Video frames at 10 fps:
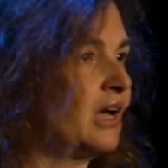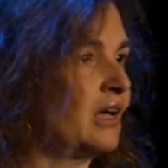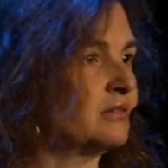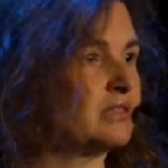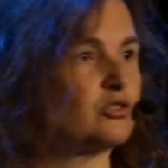
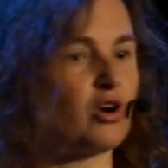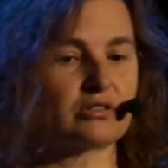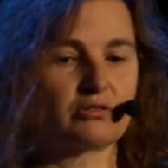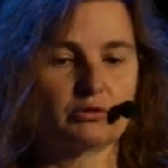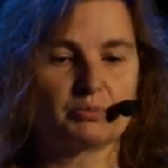uh, the
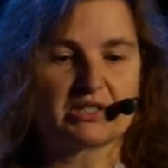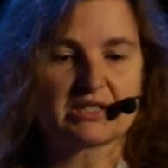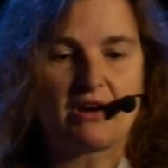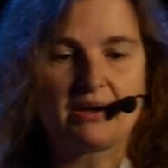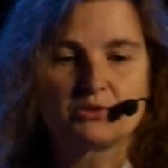doctor would
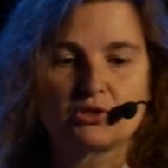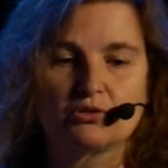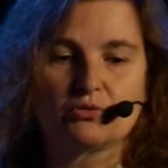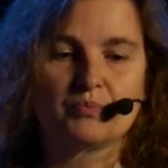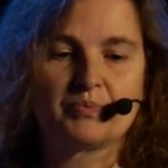prescribe to
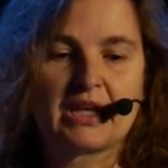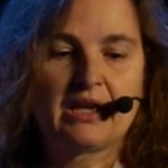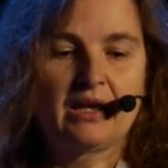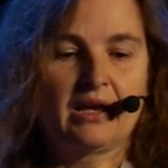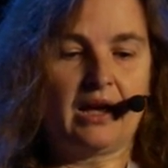you.
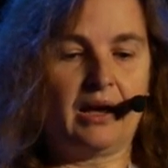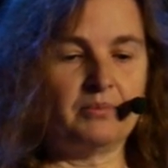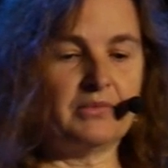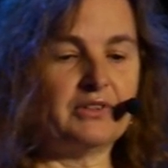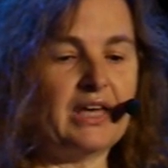
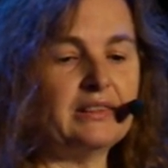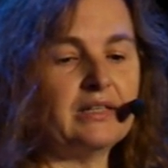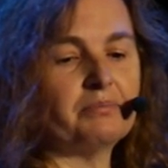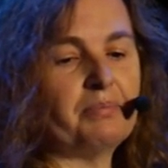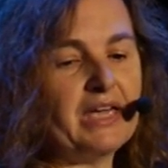Um, then
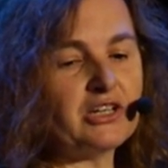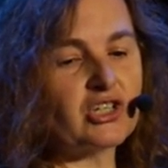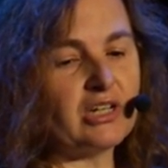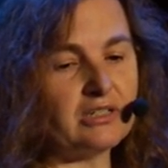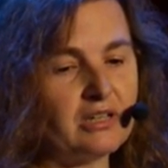the
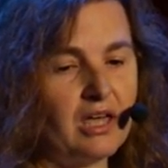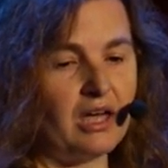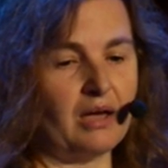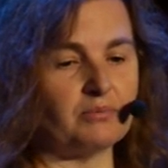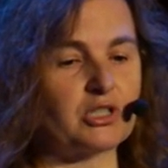patient
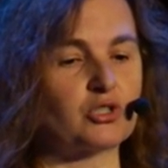um,